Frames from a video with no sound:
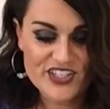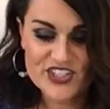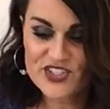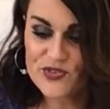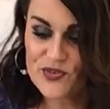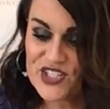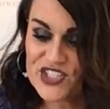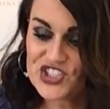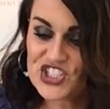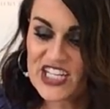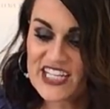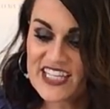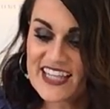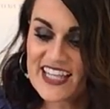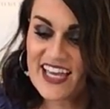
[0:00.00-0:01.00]
you'll want to
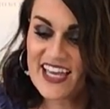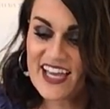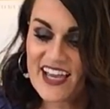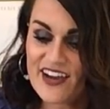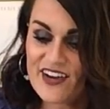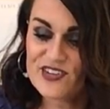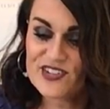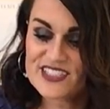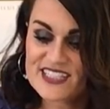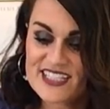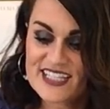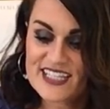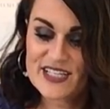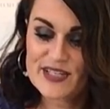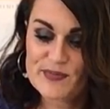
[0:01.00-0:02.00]
check that out
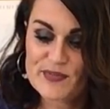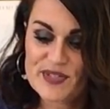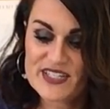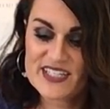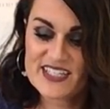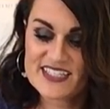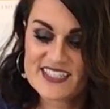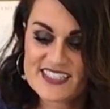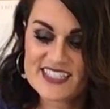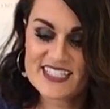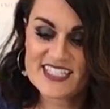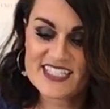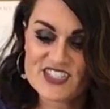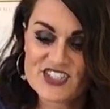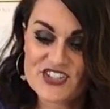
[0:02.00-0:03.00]
because
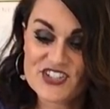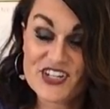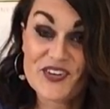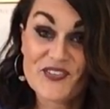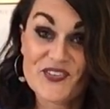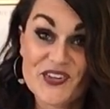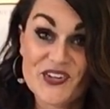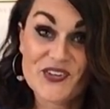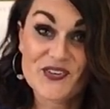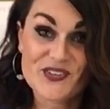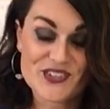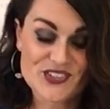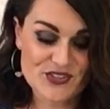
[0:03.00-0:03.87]
it turned out really cool.